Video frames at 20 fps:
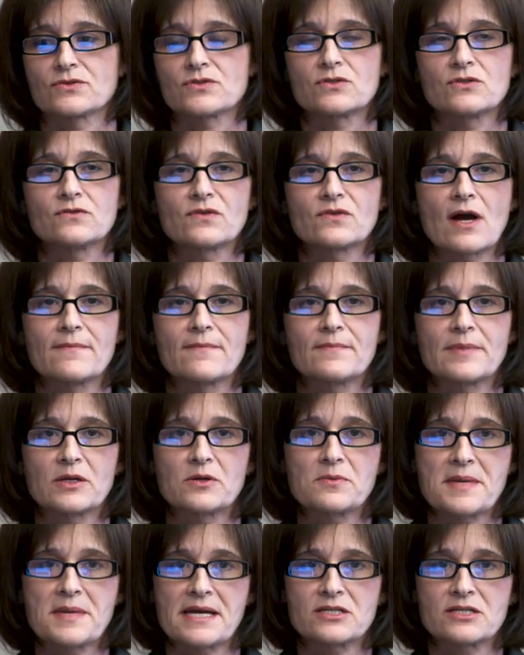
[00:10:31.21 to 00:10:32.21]
So you've got
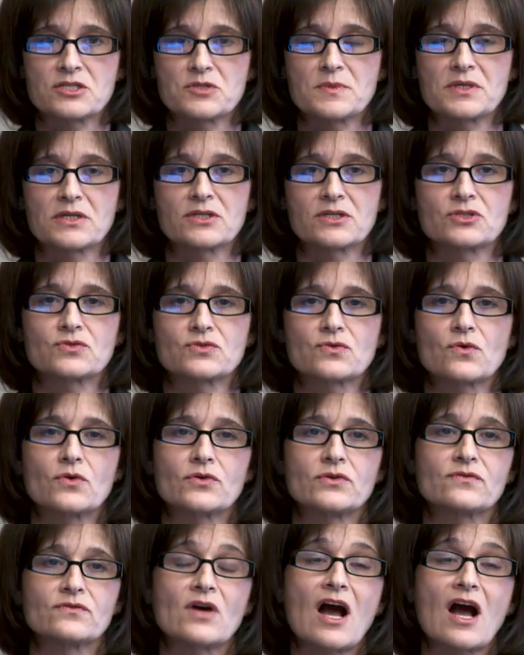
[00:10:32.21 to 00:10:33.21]
better management and control.
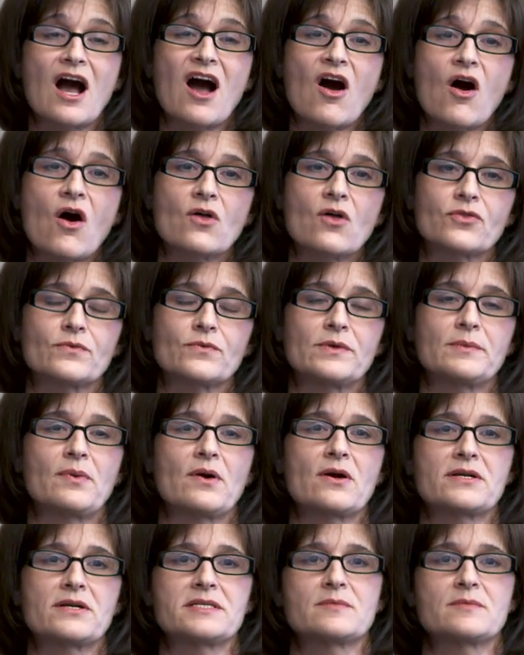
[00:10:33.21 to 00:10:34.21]
You've got all three
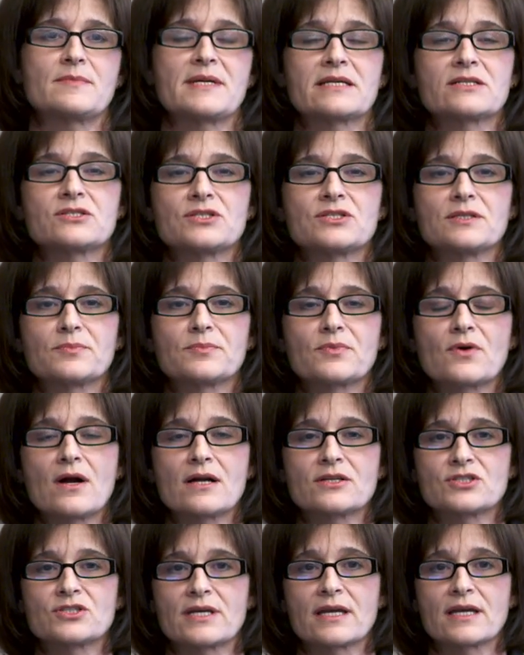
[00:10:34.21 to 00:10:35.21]
parties managing the
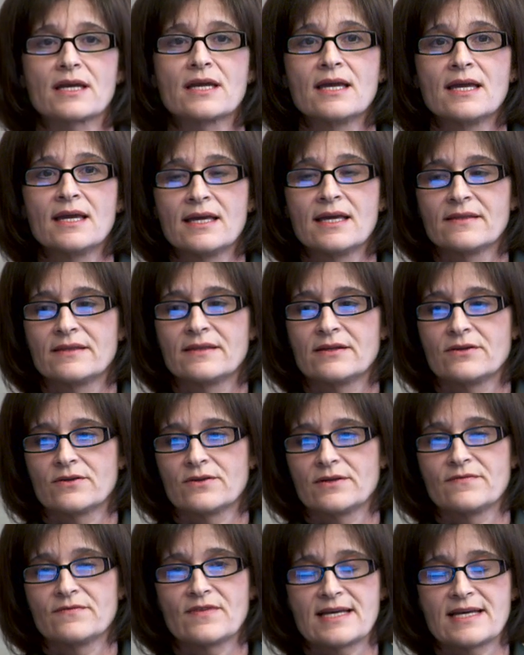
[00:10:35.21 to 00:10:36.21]
project that
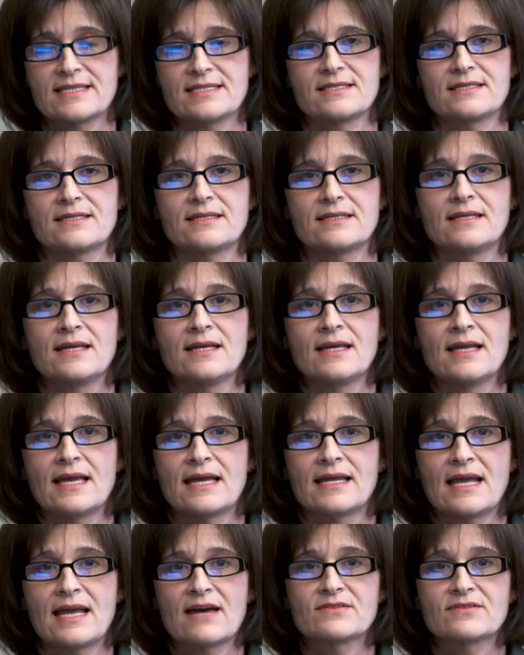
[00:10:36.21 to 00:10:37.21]
are invested
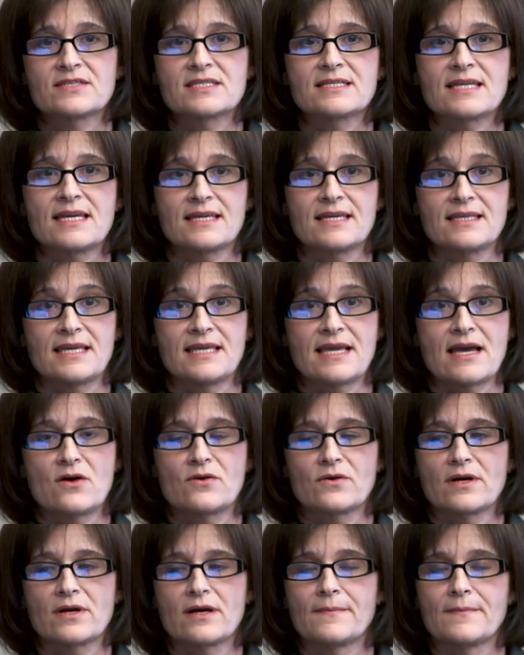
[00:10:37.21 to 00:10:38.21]
and have a stake in the
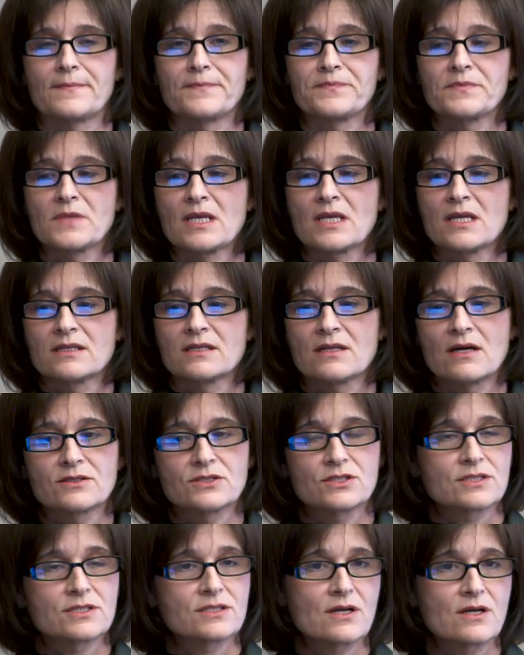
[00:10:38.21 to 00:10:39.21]
outcome, not
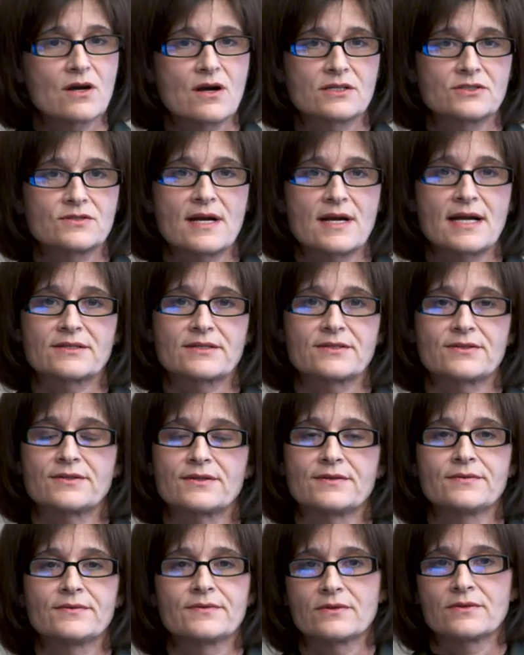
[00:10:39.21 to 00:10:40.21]
just the
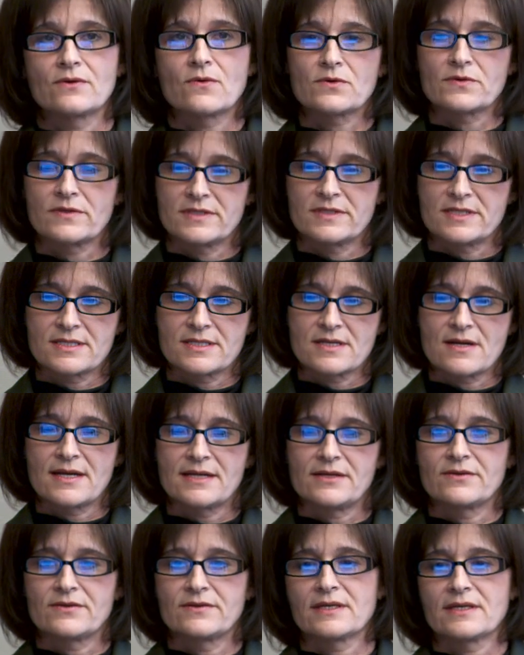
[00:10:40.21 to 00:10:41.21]
contractor or the
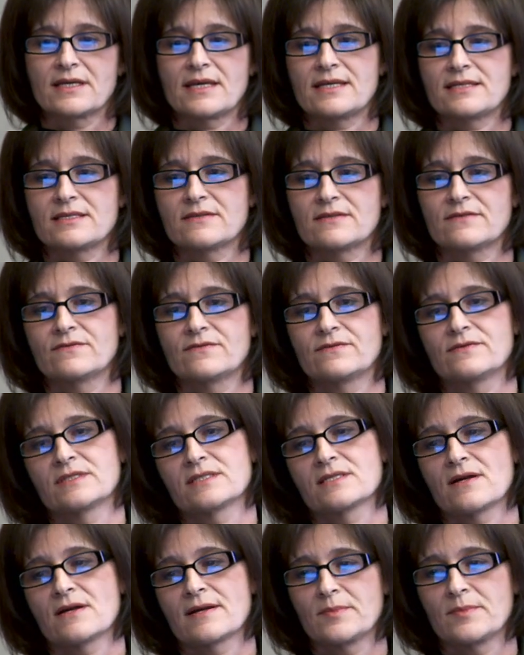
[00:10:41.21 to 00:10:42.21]
designer in the case of
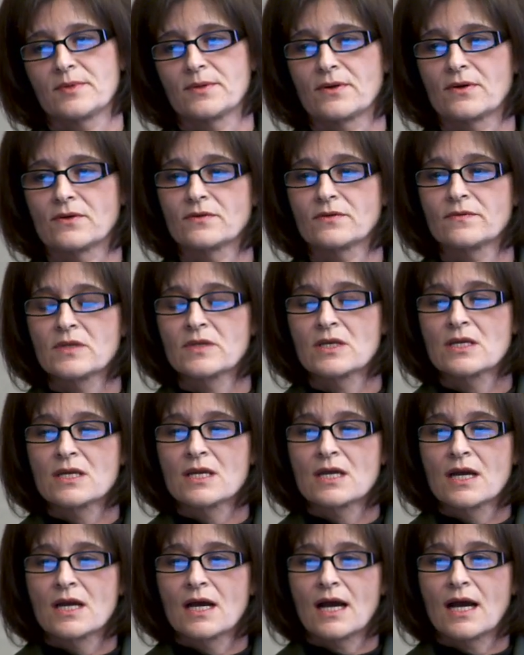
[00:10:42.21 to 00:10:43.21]
design build.
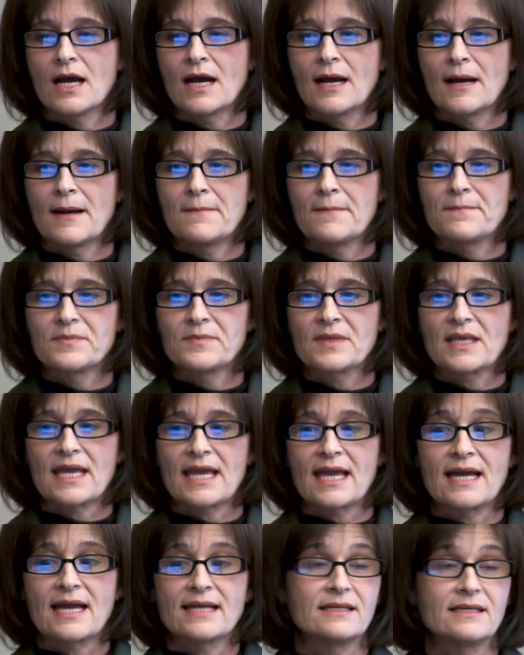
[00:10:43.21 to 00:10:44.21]
And
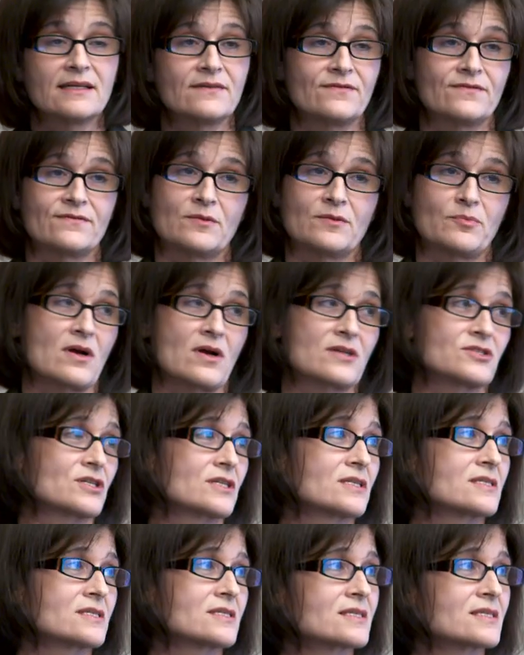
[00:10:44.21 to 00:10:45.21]
if the
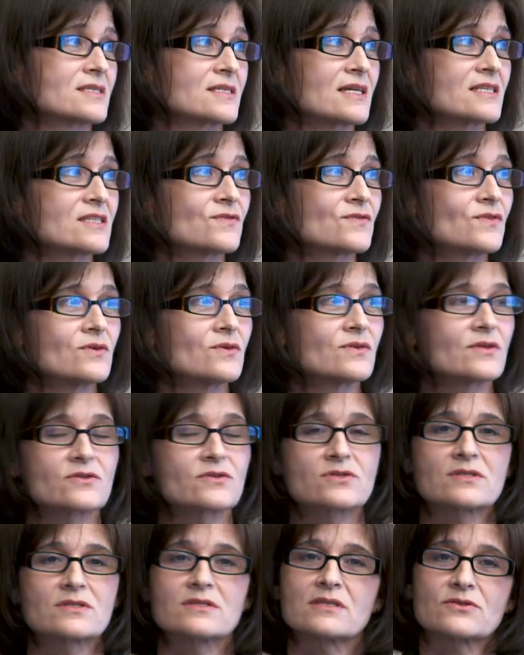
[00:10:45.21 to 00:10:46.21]
project is successful,
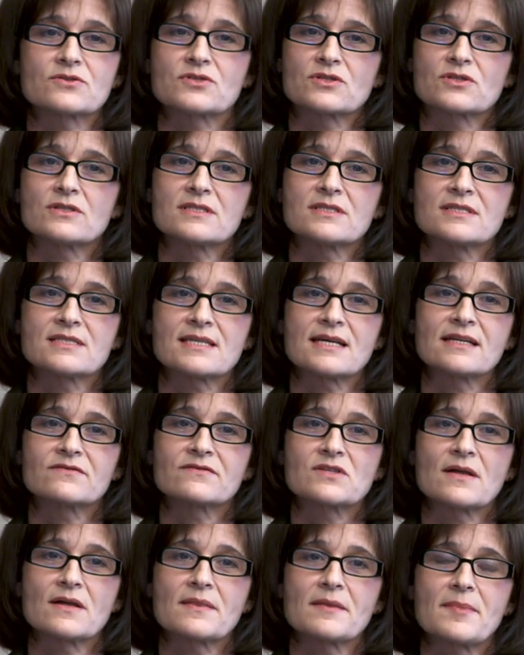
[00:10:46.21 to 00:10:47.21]
there's good
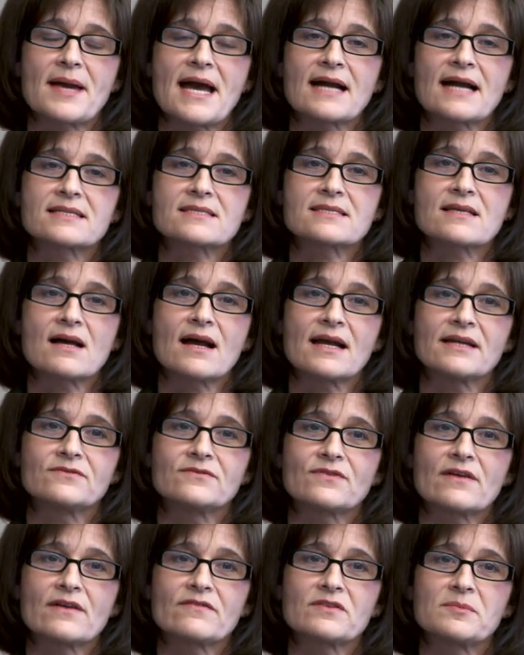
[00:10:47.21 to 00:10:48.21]
incentives on the backside
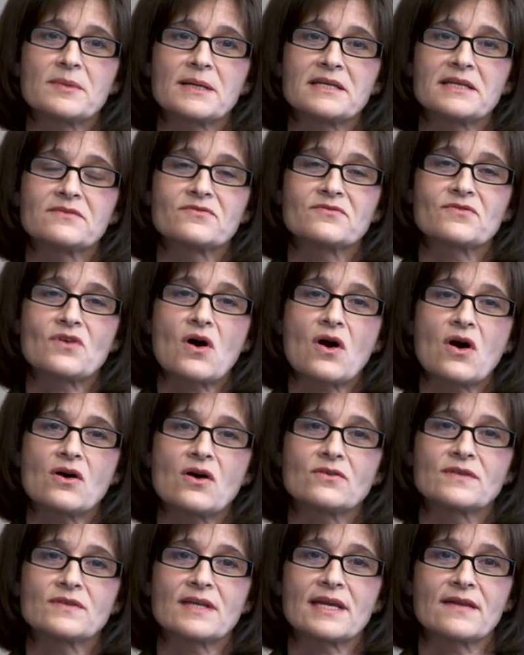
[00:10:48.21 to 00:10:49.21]
for everybody
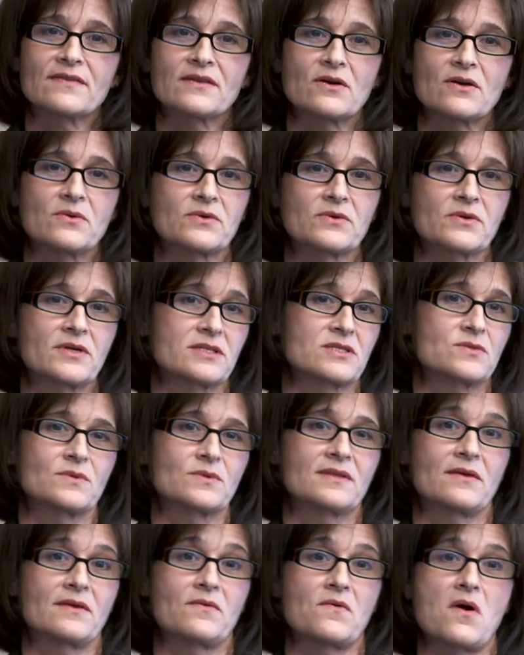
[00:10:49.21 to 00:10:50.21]
involved, and the owner gets
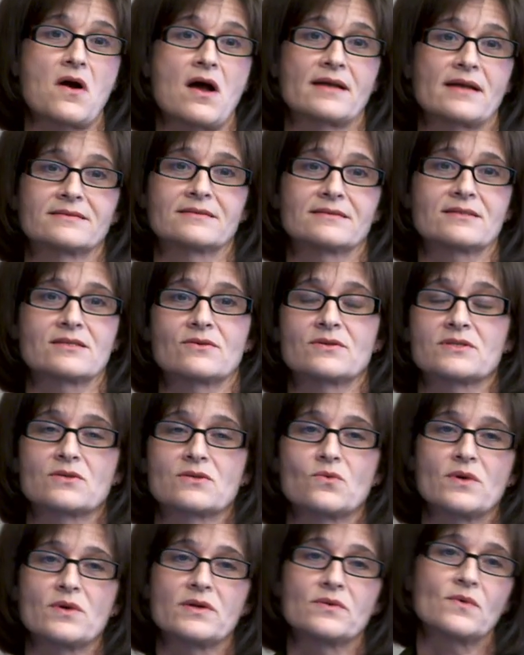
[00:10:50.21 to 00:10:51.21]
what they want. So it's
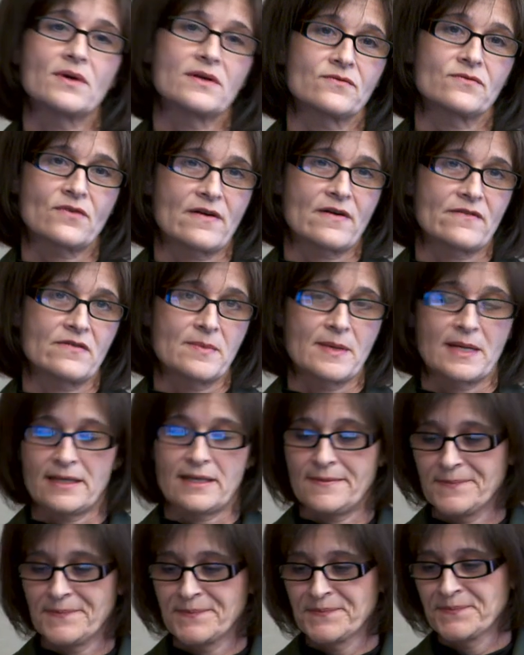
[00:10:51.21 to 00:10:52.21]
a win-win for
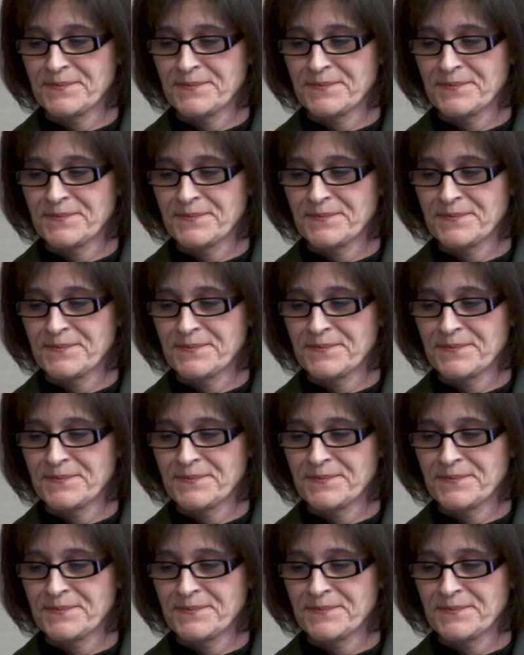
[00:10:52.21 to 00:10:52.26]
everybody.